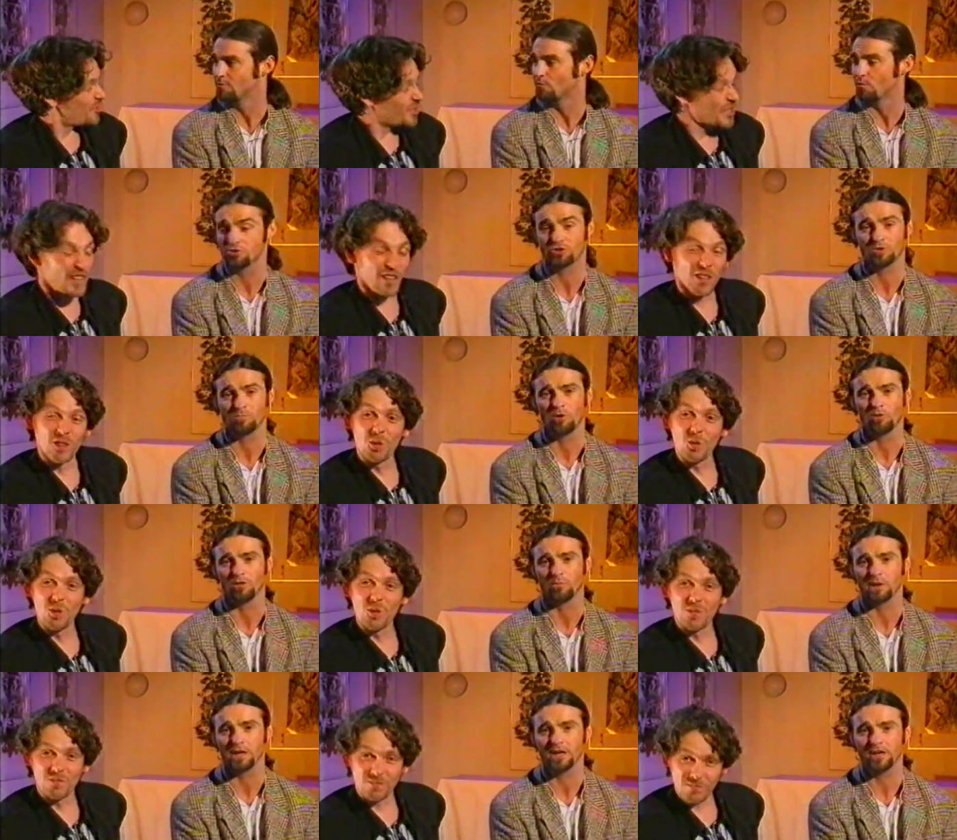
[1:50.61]
Speaker 1: Wish him
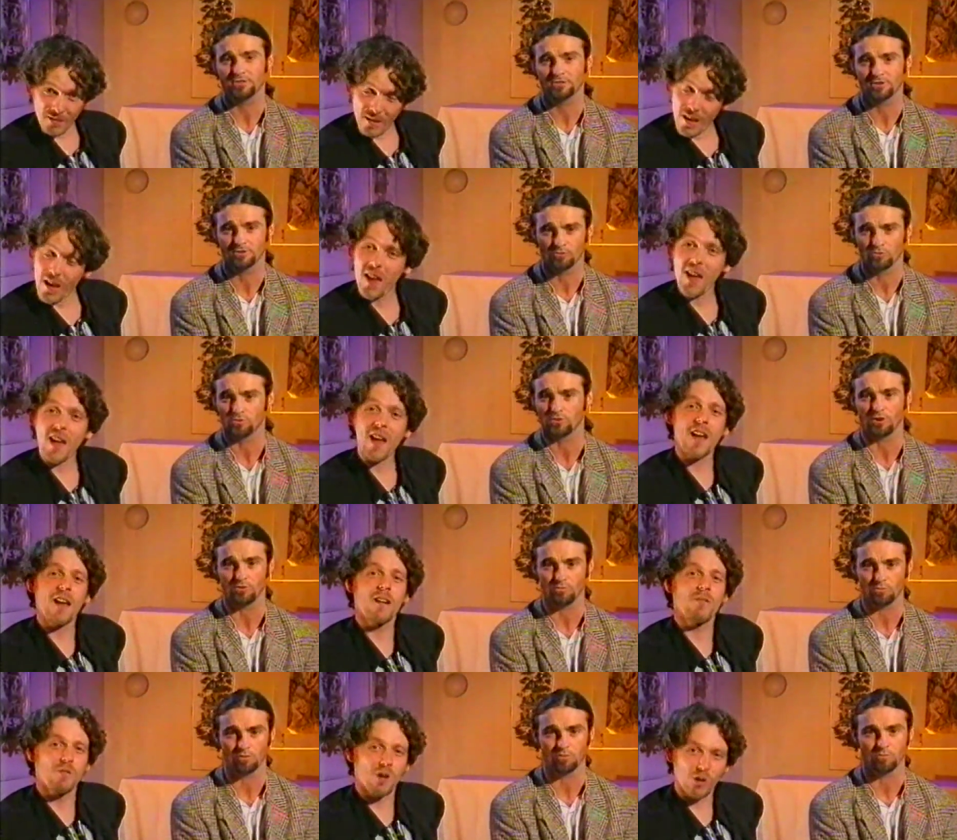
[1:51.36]
all the best and no
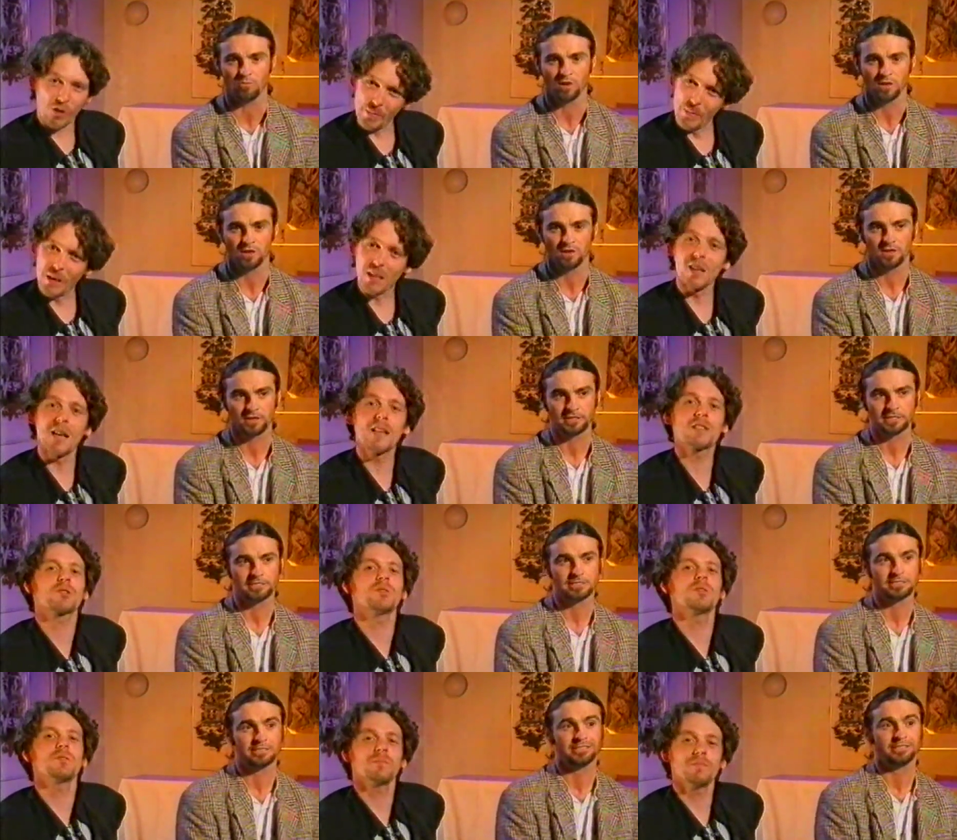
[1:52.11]
doubt. we go. welcome to
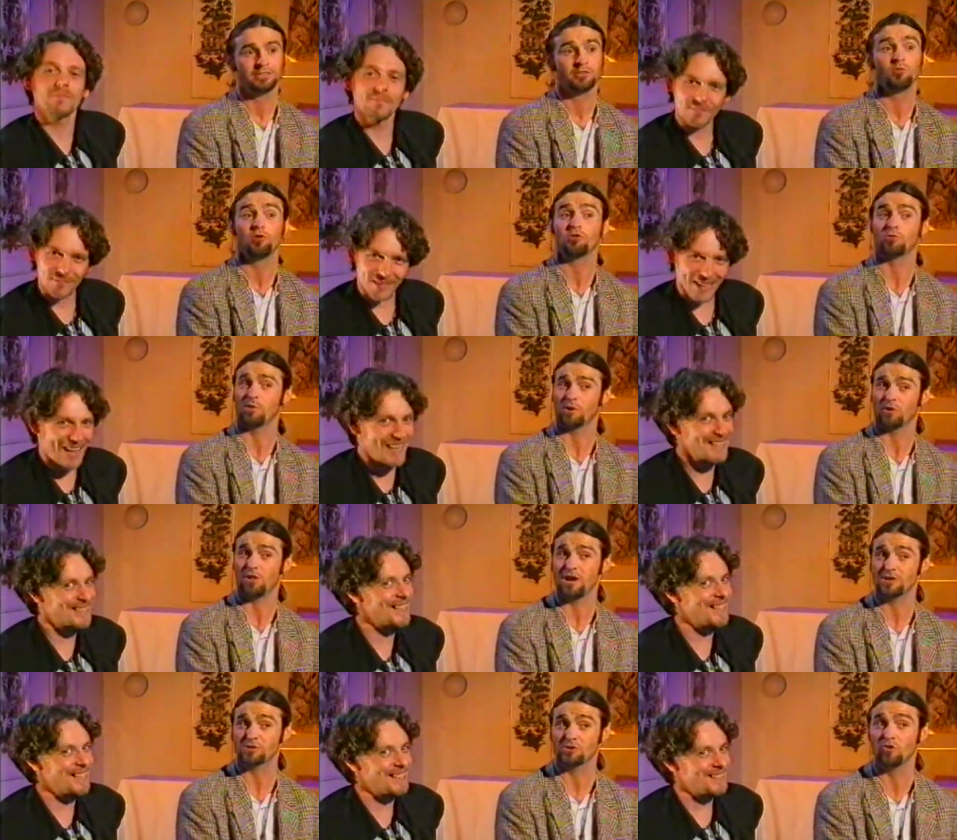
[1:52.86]
Glasgow. Welcome to
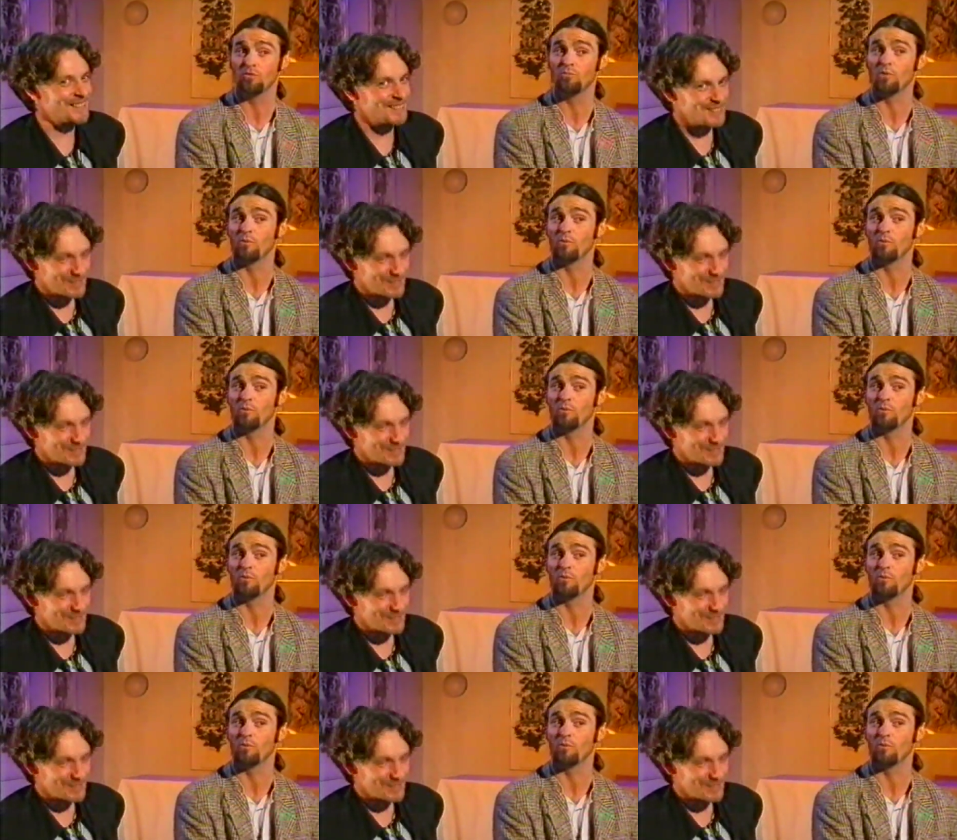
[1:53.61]
Glasgow